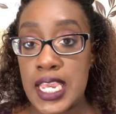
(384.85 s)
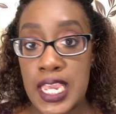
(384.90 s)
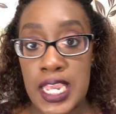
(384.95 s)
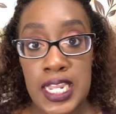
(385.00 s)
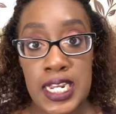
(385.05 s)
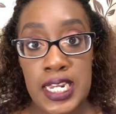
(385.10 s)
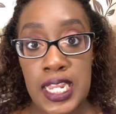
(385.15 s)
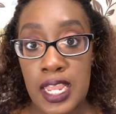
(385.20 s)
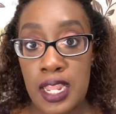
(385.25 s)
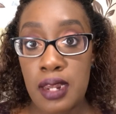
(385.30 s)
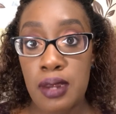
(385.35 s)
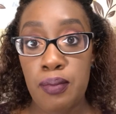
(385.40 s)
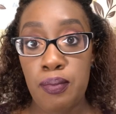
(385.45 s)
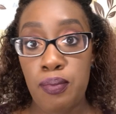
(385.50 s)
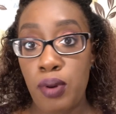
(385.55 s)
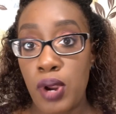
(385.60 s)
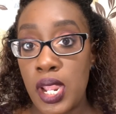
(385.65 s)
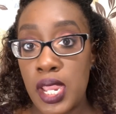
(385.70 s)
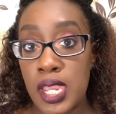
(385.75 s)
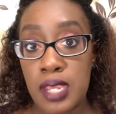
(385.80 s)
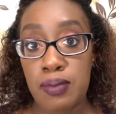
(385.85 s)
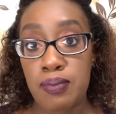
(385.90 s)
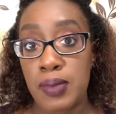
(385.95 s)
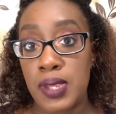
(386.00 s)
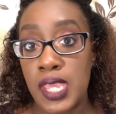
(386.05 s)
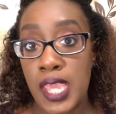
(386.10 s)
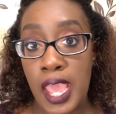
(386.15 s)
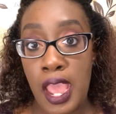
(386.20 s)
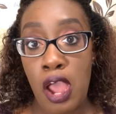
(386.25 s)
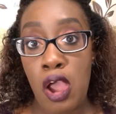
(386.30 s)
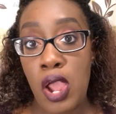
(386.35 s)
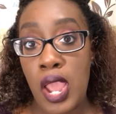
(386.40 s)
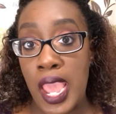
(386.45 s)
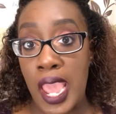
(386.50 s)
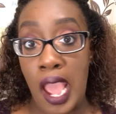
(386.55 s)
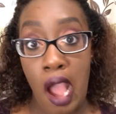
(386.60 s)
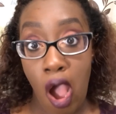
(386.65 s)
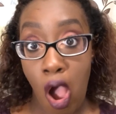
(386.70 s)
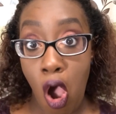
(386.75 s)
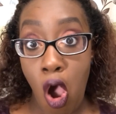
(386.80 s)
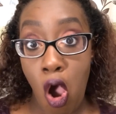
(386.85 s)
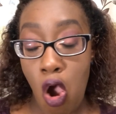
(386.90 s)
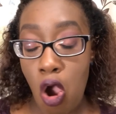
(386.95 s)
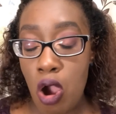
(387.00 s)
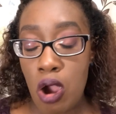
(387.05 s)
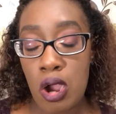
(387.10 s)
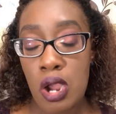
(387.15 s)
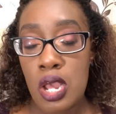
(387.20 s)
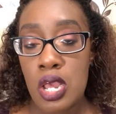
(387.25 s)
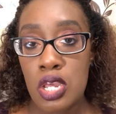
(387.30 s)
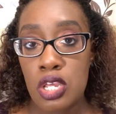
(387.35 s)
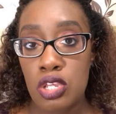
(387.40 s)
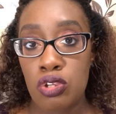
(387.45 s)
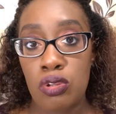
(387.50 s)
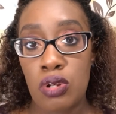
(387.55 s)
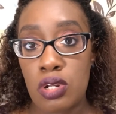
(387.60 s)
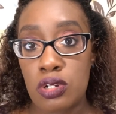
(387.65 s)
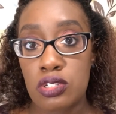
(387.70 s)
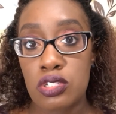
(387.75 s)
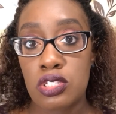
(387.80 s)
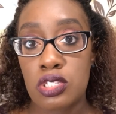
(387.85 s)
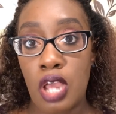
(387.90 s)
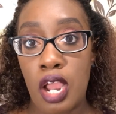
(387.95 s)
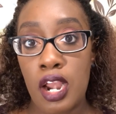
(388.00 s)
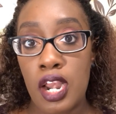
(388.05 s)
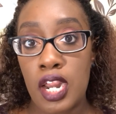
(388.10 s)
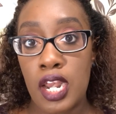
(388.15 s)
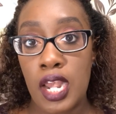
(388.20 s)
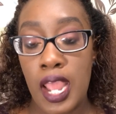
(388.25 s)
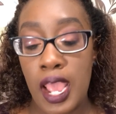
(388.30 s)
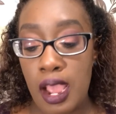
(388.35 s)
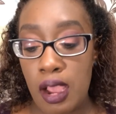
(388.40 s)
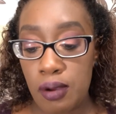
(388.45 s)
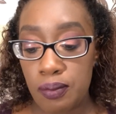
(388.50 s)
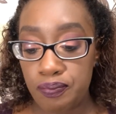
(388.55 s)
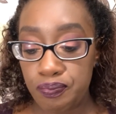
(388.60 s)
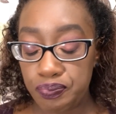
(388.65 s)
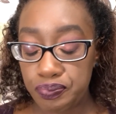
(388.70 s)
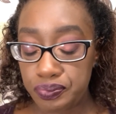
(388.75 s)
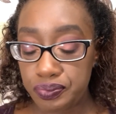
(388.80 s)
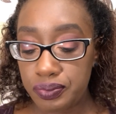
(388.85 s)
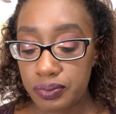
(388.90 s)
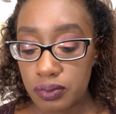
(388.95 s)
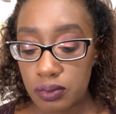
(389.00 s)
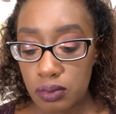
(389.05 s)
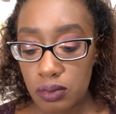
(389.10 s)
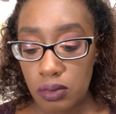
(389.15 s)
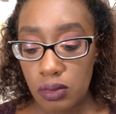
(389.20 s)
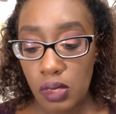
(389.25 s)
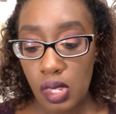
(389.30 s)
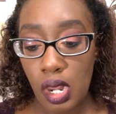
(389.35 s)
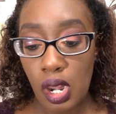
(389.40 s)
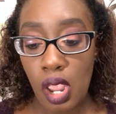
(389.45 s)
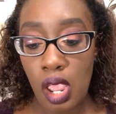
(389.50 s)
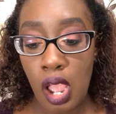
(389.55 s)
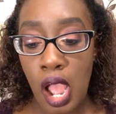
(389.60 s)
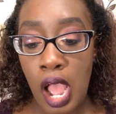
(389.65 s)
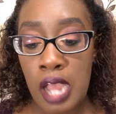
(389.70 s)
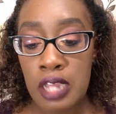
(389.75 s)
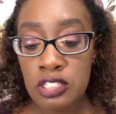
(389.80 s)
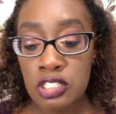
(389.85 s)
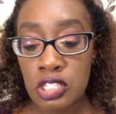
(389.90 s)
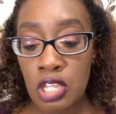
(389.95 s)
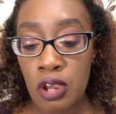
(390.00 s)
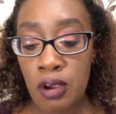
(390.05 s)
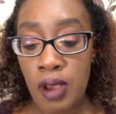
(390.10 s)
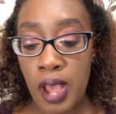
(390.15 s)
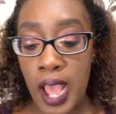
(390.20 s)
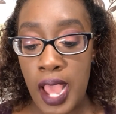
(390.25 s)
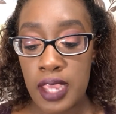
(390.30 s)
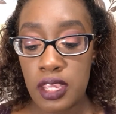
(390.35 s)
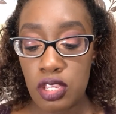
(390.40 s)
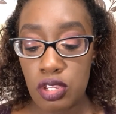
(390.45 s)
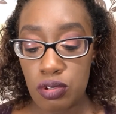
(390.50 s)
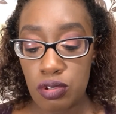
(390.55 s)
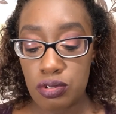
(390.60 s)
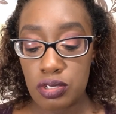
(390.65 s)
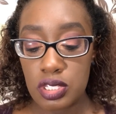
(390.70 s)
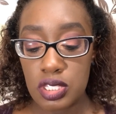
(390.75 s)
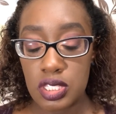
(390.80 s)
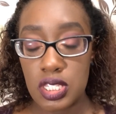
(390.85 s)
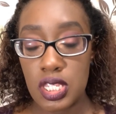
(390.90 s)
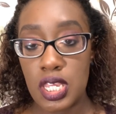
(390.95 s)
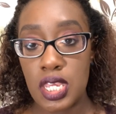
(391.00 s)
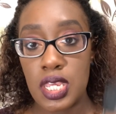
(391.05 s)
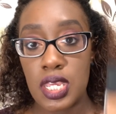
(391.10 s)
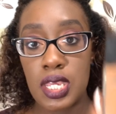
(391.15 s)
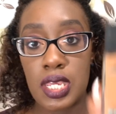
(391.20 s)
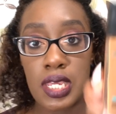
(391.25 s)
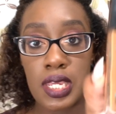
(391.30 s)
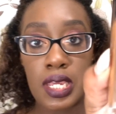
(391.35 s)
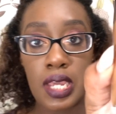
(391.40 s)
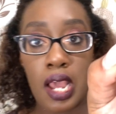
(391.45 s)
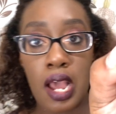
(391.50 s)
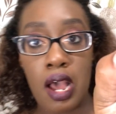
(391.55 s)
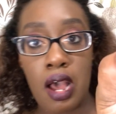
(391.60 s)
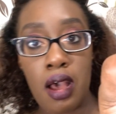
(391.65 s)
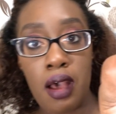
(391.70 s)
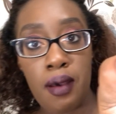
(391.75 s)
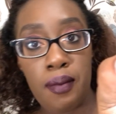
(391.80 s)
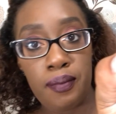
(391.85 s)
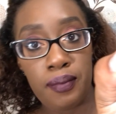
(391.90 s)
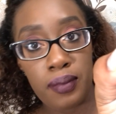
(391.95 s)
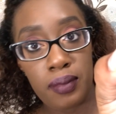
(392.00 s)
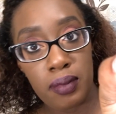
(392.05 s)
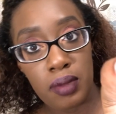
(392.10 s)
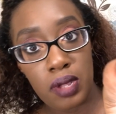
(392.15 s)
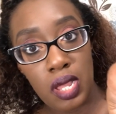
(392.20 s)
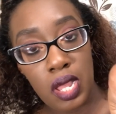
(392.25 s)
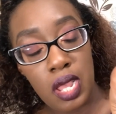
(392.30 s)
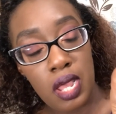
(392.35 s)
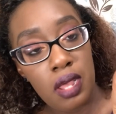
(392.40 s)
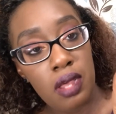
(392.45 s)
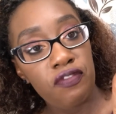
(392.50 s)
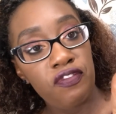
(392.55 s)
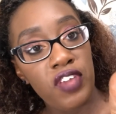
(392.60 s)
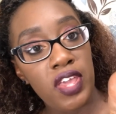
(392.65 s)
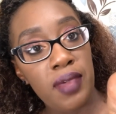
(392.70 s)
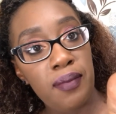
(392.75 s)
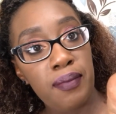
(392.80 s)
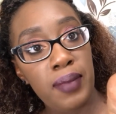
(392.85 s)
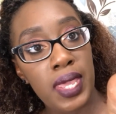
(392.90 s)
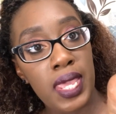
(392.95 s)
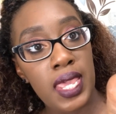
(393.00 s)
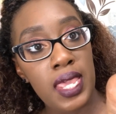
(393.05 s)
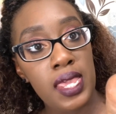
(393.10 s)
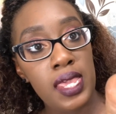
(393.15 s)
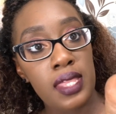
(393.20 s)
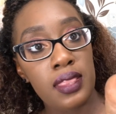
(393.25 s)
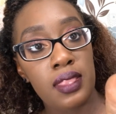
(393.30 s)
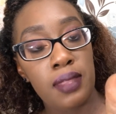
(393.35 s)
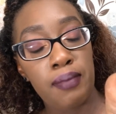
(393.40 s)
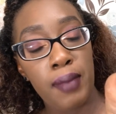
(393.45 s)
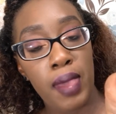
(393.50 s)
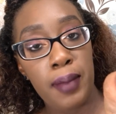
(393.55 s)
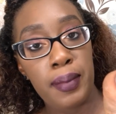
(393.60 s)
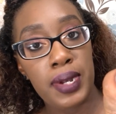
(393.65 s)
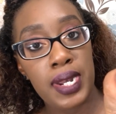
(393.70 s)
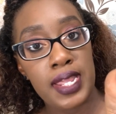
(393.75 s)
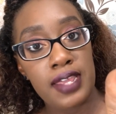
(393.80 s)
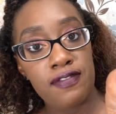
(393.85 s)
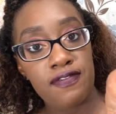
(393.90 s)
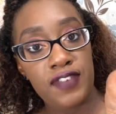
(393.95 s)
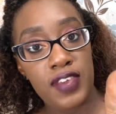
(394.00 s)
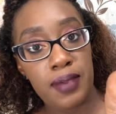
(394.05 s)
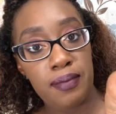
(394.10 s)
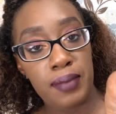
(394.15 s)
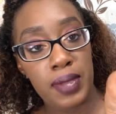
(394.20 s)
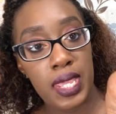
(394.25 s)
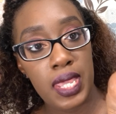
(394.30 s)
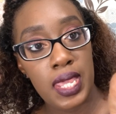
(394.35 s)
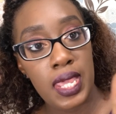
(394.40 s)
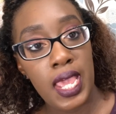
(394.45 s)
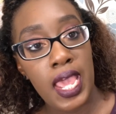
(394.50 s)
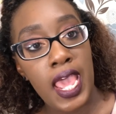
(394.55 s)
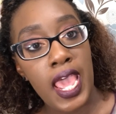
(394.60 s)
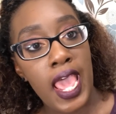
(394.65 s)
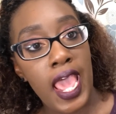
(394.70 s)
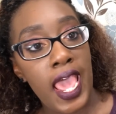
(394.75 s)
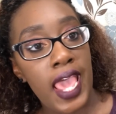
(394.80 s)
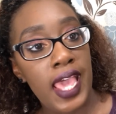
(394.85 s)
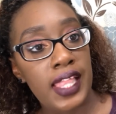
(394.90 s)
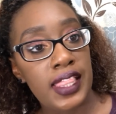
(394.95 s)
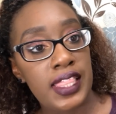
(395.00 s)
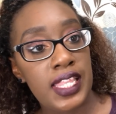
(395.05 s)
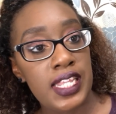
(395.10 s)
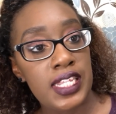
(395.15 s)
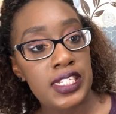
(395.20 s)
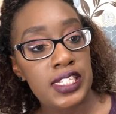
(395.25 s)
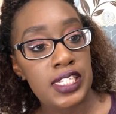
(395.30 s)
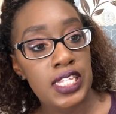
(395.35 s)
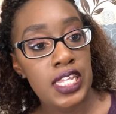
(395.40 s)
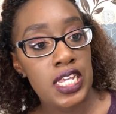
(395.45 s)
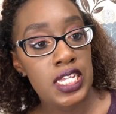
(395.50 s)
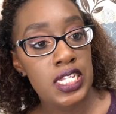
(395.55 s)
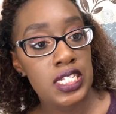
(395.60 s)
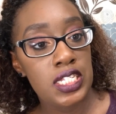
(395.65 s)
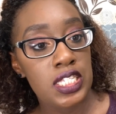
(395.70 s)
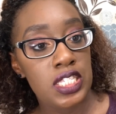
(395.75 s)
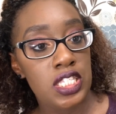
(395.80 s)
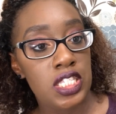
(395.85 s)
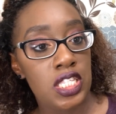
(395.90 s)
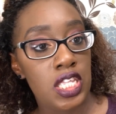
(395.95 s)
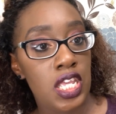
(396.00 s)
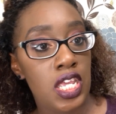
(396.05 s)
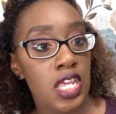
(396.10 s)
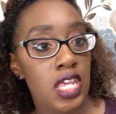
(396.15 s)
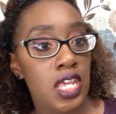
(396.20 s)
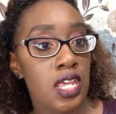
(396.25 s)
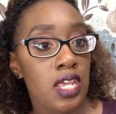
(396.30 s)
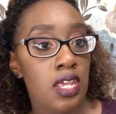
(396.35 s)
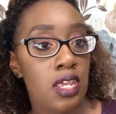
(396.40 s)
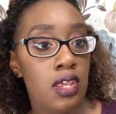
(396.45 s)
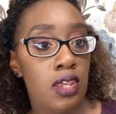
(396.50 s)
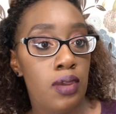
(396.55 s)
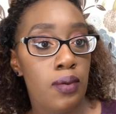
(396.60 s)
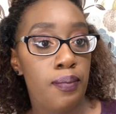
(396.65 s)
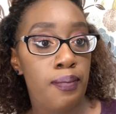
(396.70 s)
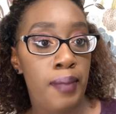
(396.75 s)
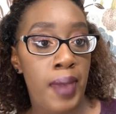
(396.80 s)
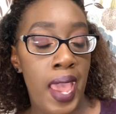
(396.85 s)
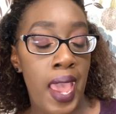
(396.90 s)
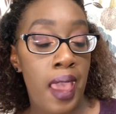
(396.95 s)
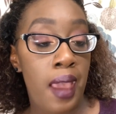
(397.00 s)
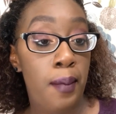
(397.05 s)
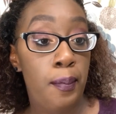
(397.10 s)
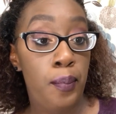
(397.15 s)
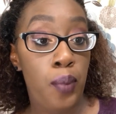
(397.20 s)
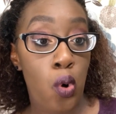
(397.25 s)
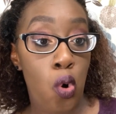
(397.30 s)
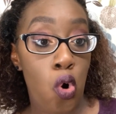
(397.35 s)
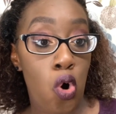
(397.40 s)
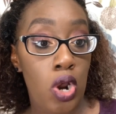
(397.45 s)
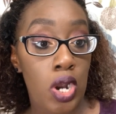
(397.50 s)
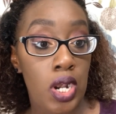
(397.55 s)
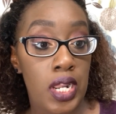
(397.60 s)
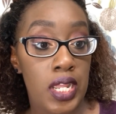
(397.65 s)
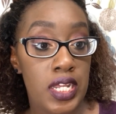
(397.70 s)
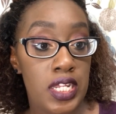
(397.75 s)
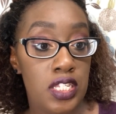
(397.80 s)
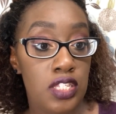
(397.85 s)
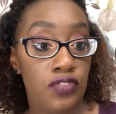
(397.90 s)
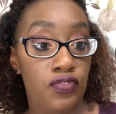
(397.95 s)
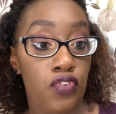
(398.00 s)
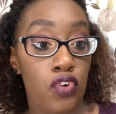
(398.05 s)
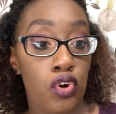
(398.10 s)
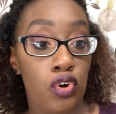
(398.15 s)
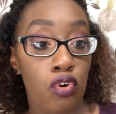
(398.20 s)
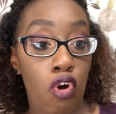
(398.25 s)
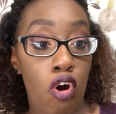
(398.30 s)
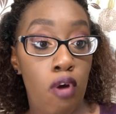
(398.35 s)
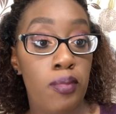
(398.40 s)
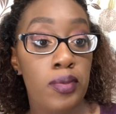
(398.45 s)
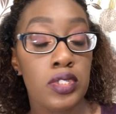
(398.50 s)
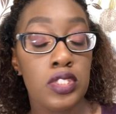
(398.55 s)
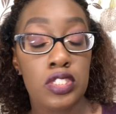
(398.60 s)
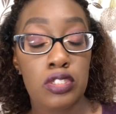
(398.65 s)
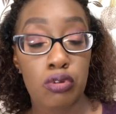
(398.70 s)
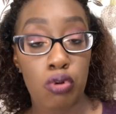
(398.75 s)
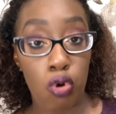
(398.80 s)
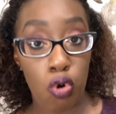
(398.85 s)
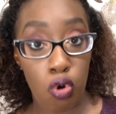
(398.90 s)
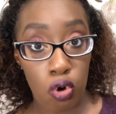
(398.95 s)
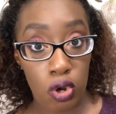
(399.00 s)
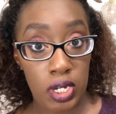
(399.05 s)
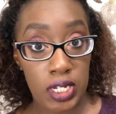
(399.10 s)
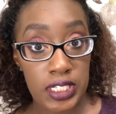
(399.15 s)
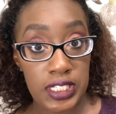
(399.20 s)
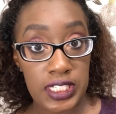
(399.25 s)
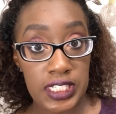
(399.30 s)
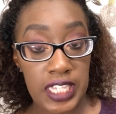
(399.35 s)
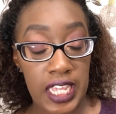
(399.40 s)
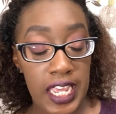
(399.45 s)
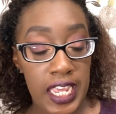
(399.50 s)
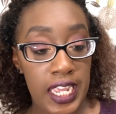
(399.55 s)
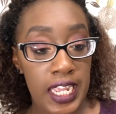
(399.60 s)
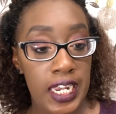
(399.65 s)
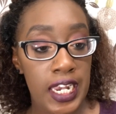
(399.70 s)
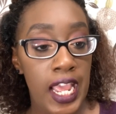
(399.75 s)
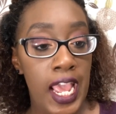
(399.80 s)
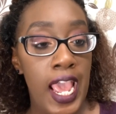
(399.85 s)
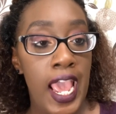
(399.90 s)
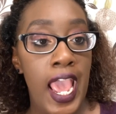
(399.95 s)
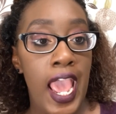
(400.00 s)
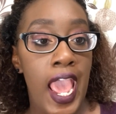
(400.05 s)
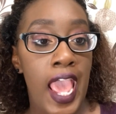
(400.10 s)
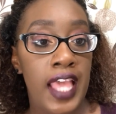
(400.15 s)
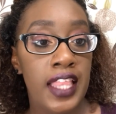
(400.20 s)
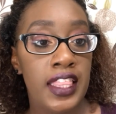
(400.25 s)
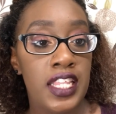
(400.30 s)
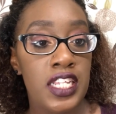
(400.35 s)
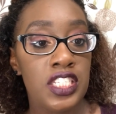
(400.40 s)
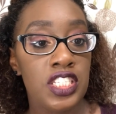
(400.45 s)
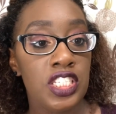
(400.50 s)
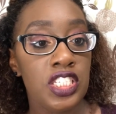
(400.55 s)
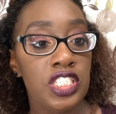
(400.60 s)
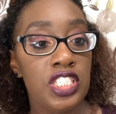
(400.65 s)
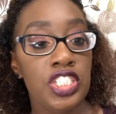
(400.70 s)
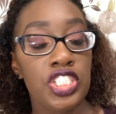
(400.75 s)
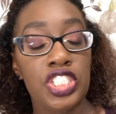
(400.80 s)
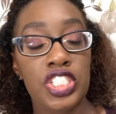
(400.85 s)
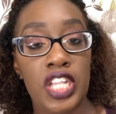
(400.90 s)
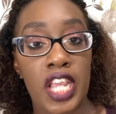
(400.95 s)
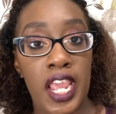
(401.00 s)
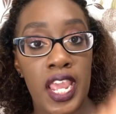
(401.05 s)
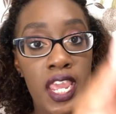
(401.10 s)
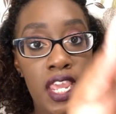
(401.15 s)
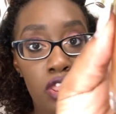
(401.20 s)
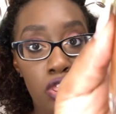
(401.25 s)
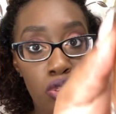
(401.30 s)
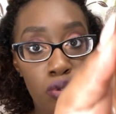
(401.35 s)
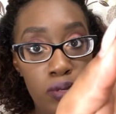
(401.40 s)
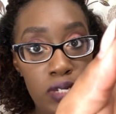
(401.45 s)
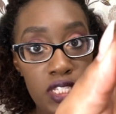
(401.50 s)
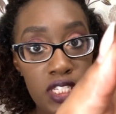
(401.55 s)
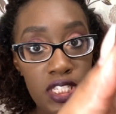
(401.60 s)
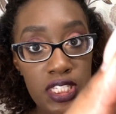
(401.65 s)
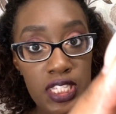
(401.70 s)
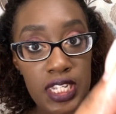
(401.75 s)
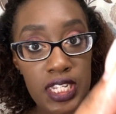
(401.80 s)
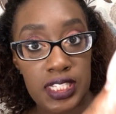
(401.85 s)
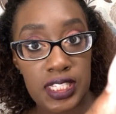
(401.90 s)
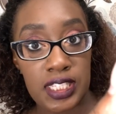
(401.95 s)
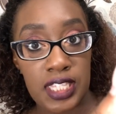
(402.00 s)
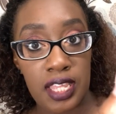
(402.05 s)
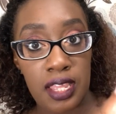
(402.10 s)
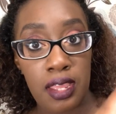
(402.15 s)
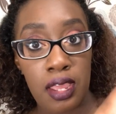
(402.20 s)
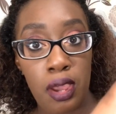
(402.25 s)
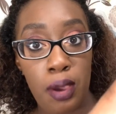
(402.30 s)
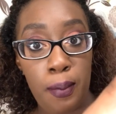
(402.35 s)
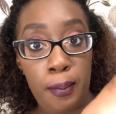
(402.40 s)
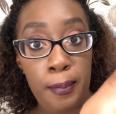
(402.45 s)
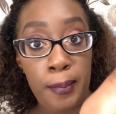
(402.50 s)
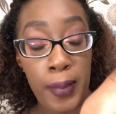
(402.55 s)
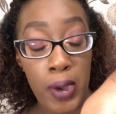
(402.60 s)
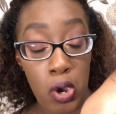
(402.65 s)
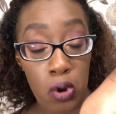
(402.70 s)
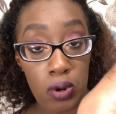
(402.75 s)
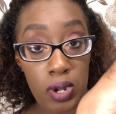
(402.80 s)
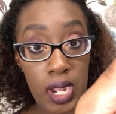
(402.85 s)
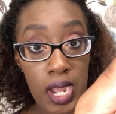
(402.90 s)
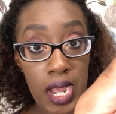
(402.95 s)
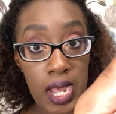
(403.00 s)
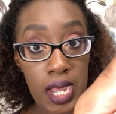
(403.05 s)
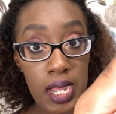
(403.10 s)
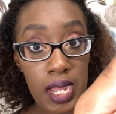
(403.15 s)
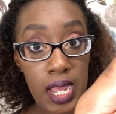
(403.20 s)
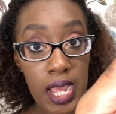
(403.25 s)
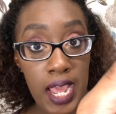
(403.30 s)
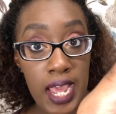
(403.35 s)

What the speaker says: it didn't break me out at all, you know, starting out. Also, I use the Fit Me, the Maybelline Fit Me, and this is the matte Poreless for normal to oily skin, and this is the shade 360 Mocha.